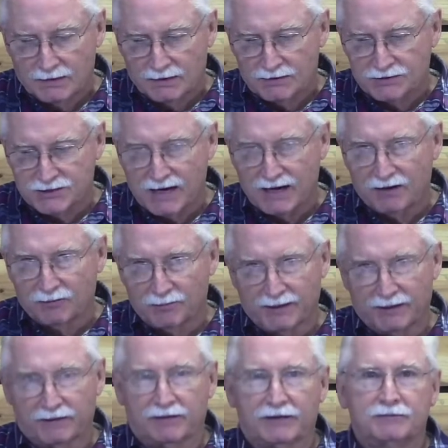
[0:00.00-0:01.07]

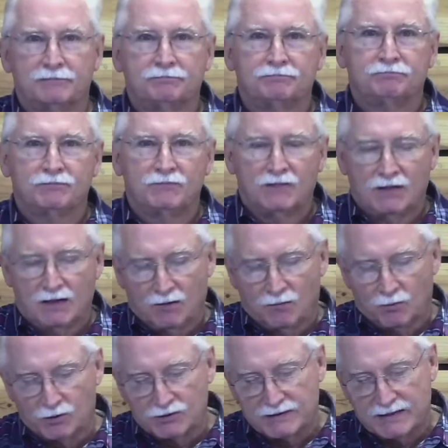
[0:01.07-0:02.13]
Childbearing
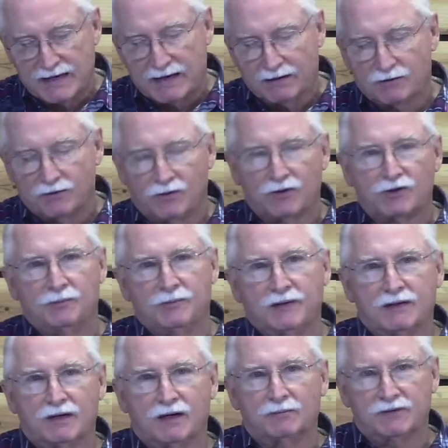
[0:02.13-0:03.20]
was now going to
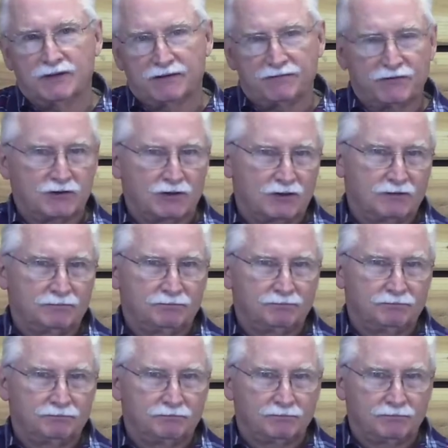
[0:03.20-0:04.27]
become difficult,
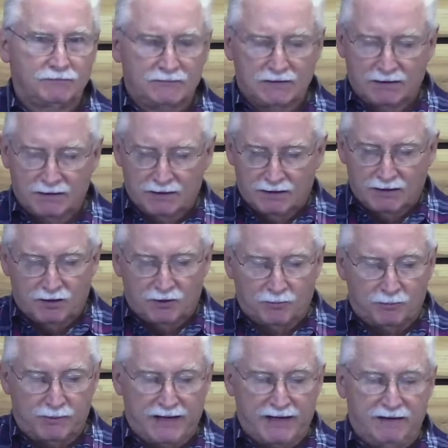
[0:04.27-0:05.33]

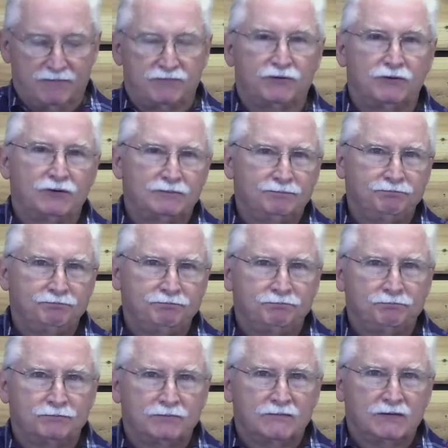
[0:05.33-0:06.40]
painful,
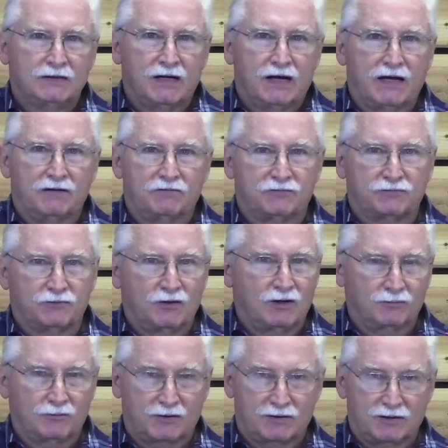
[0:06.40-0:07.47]
and
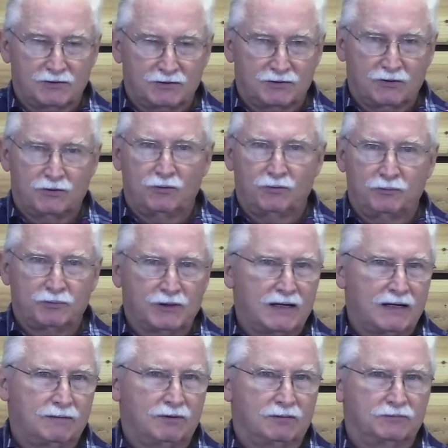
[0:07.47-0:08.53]
fraught with untold
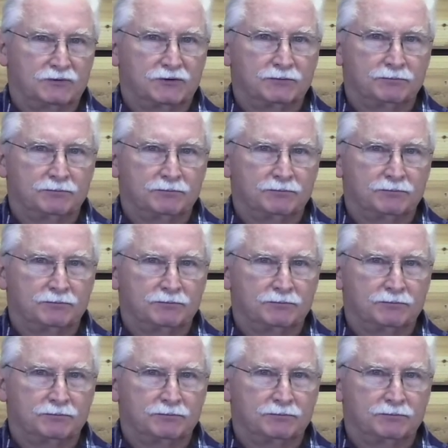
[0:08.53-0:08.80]
problems.